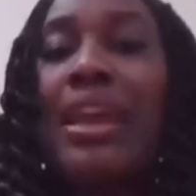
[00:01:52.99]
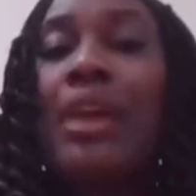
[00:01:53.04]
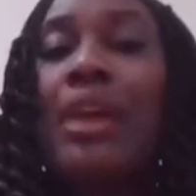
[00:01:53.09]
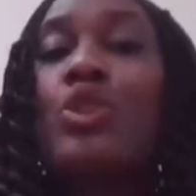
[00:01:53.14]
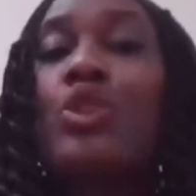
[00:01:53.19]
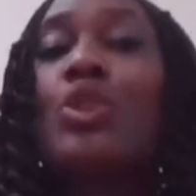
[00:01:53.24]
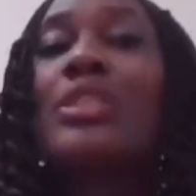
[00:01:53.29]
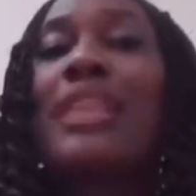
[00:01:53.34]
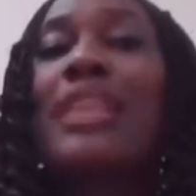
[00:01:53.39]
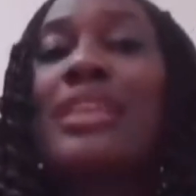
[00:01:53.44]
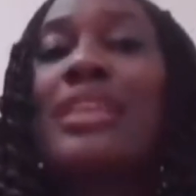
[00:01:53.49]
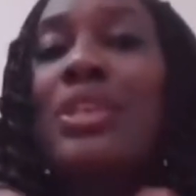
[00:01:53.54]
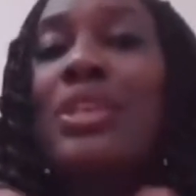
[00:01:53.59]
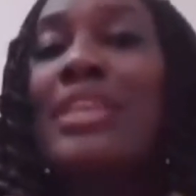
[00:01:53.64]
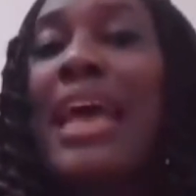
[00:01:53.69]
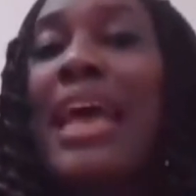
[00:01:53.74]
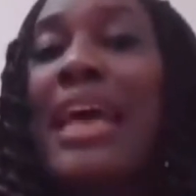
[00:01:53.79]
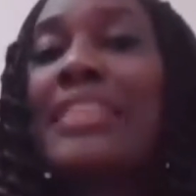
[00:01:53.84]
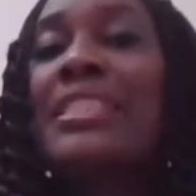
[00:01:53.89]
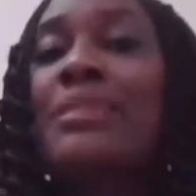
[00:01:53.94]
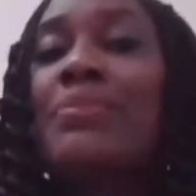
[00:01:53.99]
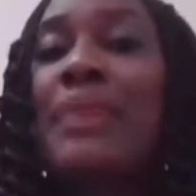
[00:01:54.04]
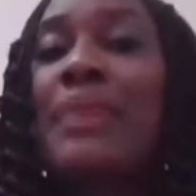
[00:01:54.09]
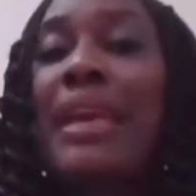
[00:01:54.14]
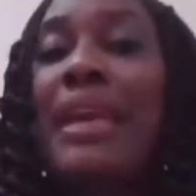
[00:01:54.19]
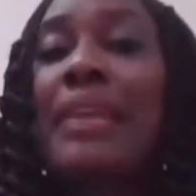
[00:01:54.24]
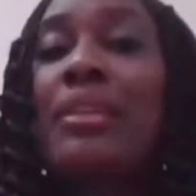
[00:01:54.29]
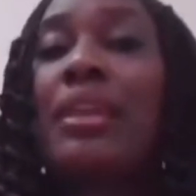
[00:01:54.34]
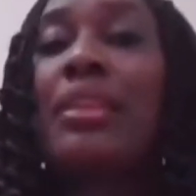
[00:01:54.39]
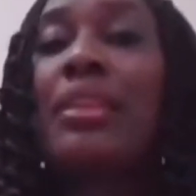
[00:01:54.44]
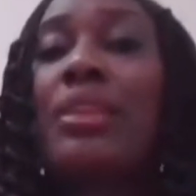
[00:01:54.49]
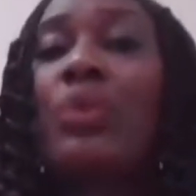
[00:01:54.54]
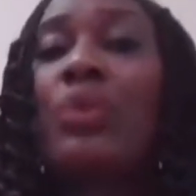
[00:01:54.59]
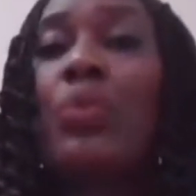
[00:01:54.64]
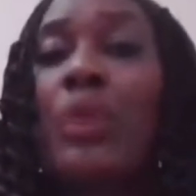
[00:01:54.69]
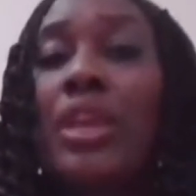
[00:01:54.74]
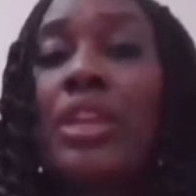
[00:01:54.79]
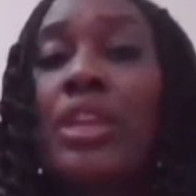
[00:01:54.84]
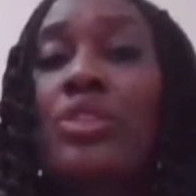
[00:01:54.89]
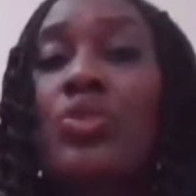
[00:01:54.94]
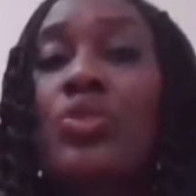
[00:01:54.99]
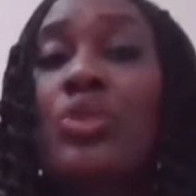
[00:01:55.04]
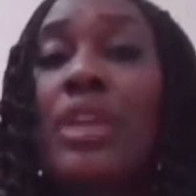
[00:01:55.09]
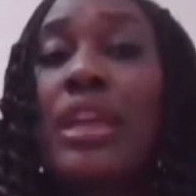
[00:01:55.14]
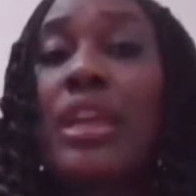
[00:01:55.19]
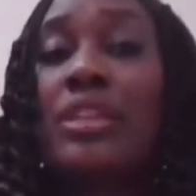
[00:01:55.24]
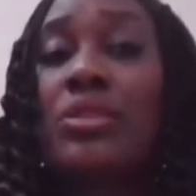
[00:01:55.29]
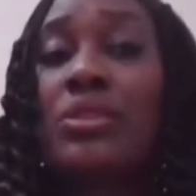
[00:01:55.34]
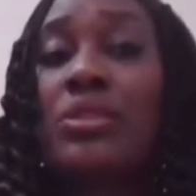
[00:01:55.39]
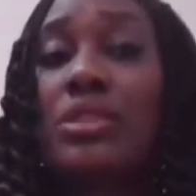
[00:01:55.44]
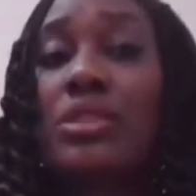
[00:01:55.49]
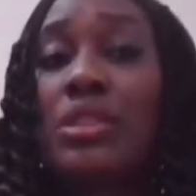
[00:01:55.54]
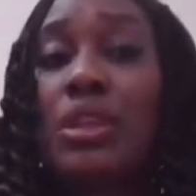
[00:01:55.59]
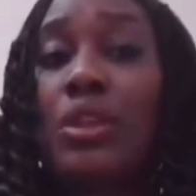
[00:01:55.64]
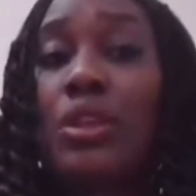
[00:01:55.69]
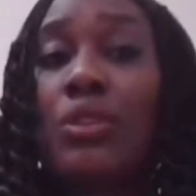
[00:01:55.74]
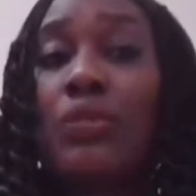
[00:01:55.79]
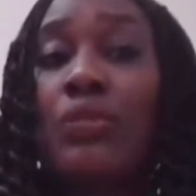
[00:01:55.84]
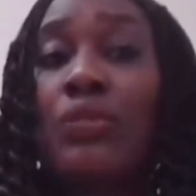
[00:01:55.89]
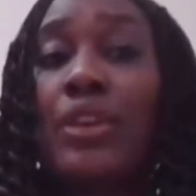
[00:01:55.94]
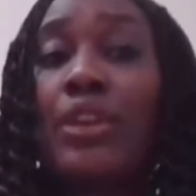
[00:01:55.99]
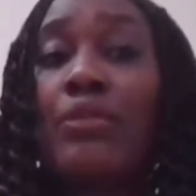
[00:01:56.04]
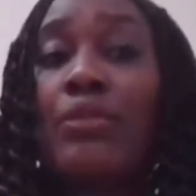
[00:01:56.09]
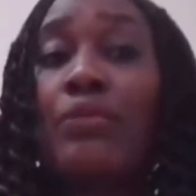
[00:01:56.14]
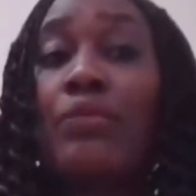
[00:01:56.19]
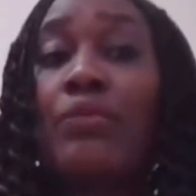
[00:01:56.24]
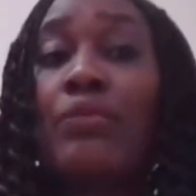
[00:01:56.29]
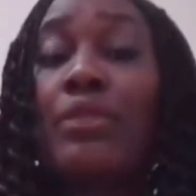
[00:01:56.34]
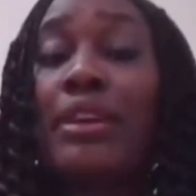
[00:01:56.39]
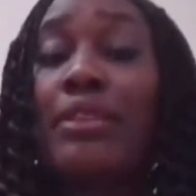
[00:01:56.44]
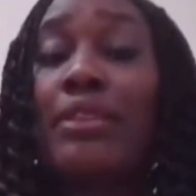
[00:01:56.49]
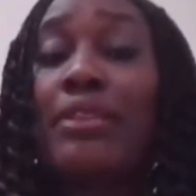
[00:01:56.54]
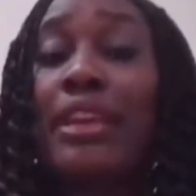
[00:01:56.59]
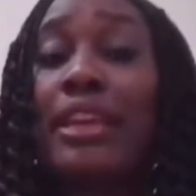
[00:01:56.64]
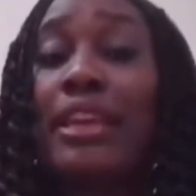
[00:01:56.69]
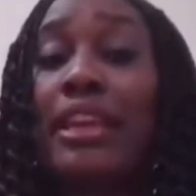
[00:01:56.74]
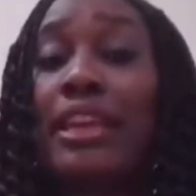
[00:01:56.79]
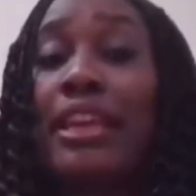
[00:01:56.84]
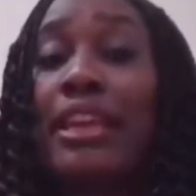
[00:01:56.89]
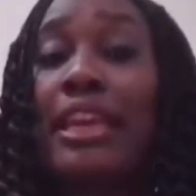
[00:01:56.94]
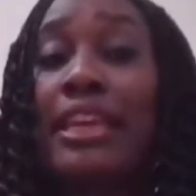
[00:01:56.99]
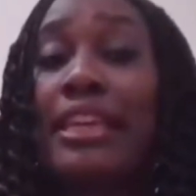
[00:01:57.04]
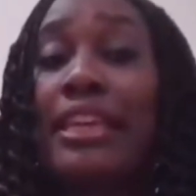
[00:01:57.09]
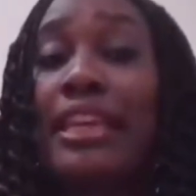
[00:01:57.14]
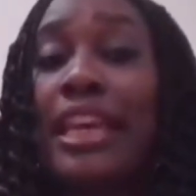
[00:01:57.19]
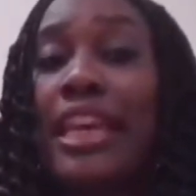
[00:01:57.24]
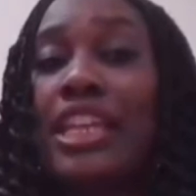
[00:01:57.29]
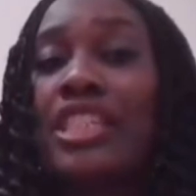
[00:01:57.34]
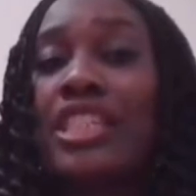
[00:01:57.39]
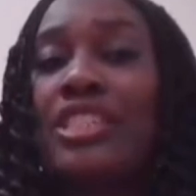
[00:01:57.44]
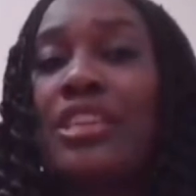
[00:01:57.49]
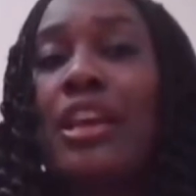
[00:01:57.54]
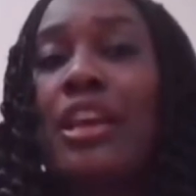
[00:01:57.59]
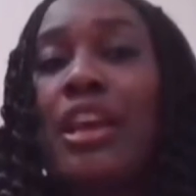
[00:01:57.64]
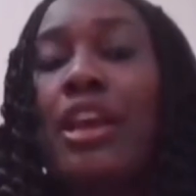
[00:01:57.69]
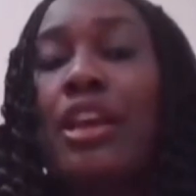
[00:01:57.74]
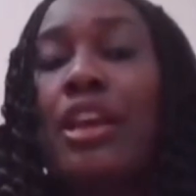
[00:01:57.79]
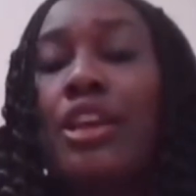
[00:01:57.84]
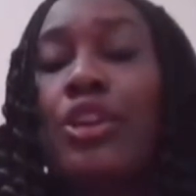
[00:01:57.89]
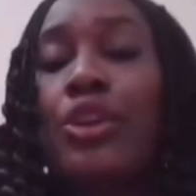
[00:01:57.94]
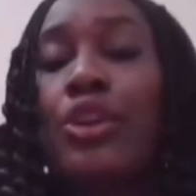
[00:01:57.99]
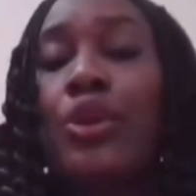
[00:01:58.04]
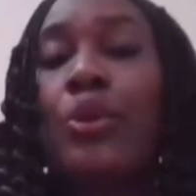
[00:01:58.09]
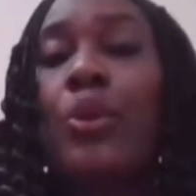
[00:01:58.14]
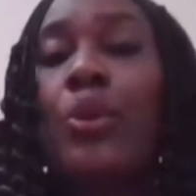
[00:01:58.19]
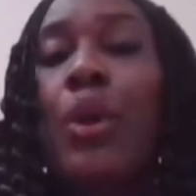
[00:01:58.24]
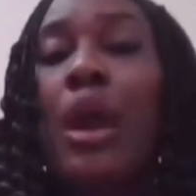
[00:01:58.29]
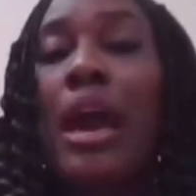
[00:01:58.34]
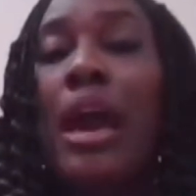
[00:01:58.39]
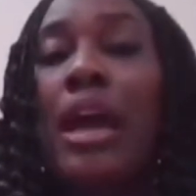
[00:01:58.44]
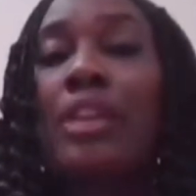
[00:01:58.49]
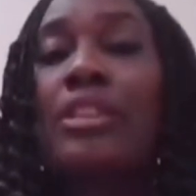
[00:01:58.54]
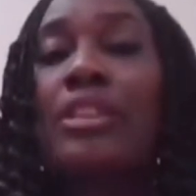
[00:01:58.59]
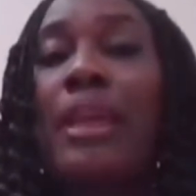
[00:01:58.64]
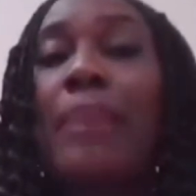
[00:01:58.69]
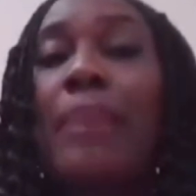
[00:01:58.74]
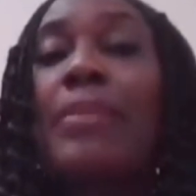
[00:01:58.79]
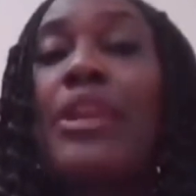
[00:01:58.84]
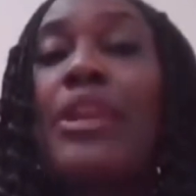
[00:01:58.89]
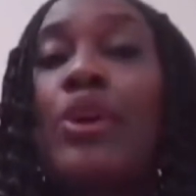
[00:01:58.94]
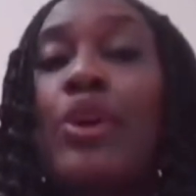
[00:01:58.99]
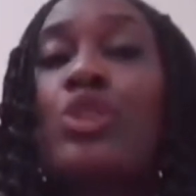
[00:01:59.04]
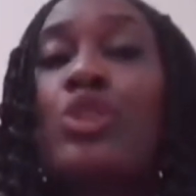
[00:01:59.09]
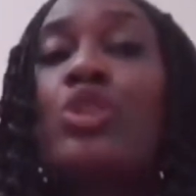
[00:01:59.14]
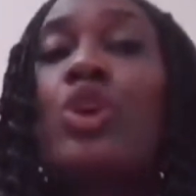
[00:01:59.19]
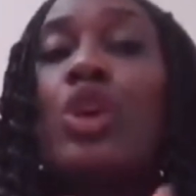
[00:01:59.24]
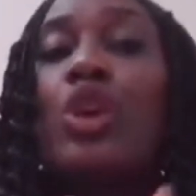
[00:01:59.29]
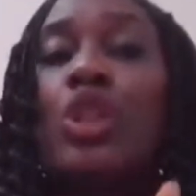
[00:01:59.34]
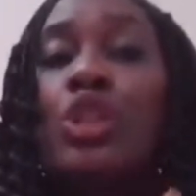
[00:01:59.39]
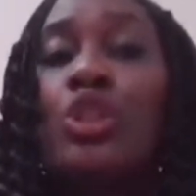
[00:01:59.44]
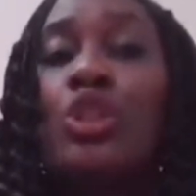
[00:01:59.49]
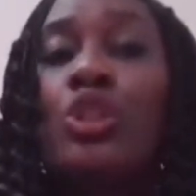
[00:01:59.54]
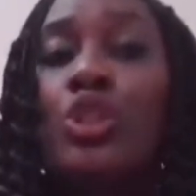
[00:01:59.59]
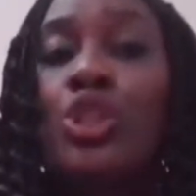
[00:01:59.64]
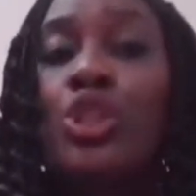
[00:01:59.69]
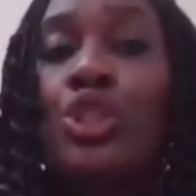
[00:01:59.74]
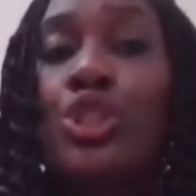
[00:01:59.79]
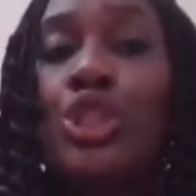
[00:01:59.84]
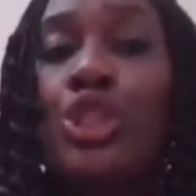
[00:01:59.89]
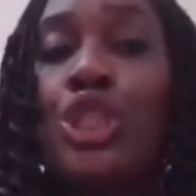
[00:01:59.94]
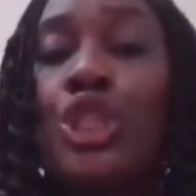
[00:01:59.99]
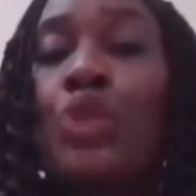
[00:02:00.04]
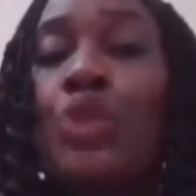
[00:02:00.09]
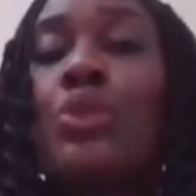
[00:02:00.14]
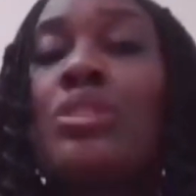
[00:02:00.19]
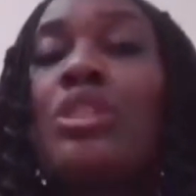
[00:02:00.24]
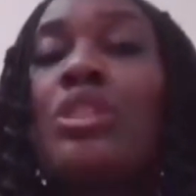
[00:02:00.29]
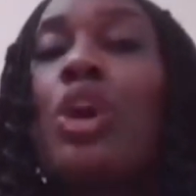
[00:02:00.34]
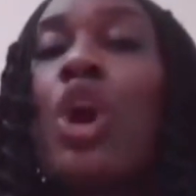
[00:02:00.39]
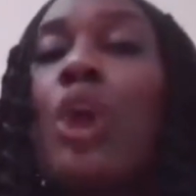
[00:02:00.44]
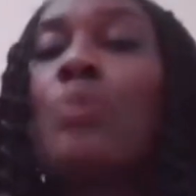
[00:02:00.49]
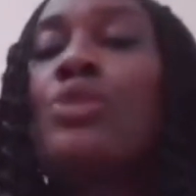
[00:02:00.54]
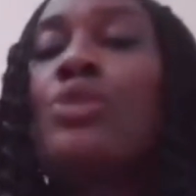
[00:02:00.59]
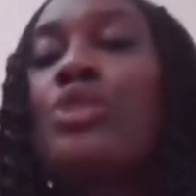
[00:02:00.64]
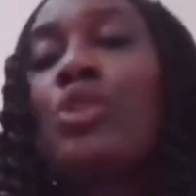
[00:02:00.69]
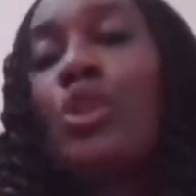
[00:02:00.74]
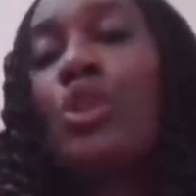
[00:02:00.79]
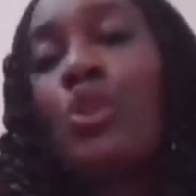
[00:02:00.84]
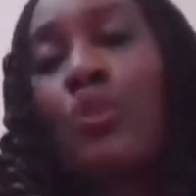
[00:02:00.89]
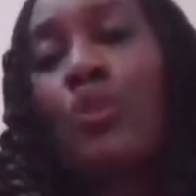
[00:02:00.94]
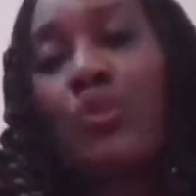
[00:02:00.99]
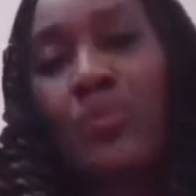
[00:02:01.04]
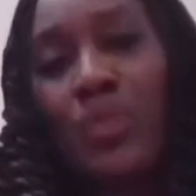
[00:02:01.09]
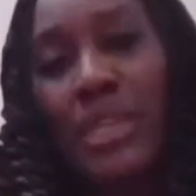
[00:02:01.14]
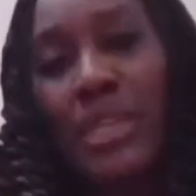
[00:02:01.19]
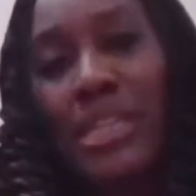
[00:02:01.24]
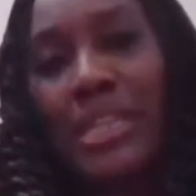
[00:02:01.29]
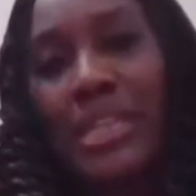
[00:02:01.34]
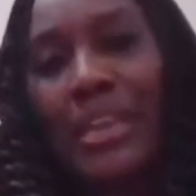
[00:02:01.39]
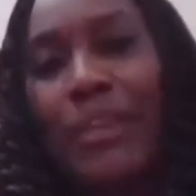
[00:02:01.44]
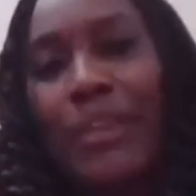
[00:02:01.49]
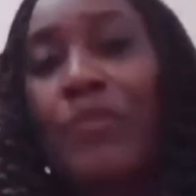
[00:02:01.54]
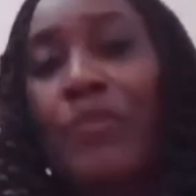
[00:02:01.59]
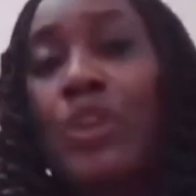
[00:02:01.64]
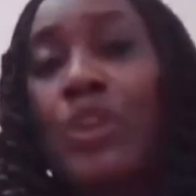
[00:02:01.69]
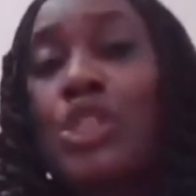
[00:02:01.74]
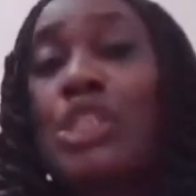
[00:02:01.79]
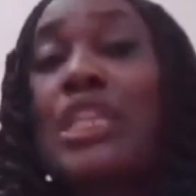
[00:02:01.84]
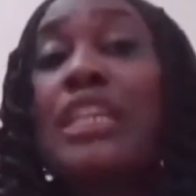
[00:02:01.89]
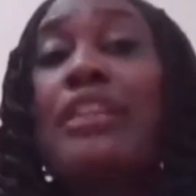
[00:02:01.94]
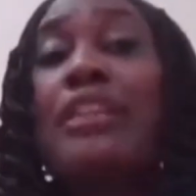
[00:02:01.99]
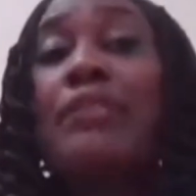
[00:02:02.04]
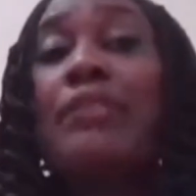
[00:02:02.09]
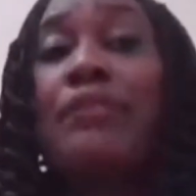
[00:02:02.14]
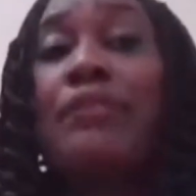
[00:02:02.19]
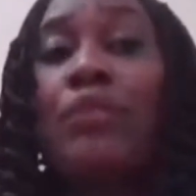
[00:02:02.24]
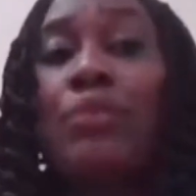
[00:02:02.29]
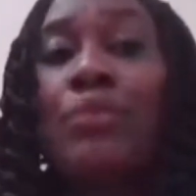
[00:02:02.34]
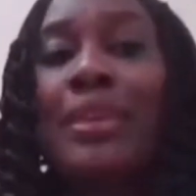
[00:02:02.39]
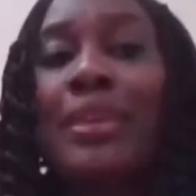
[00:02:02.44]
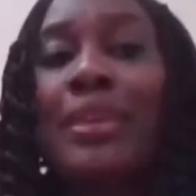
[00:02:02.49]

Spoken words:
So there just had to be another way to get yourself engaged, and that made us choose the option of reading. Unfortunately for me,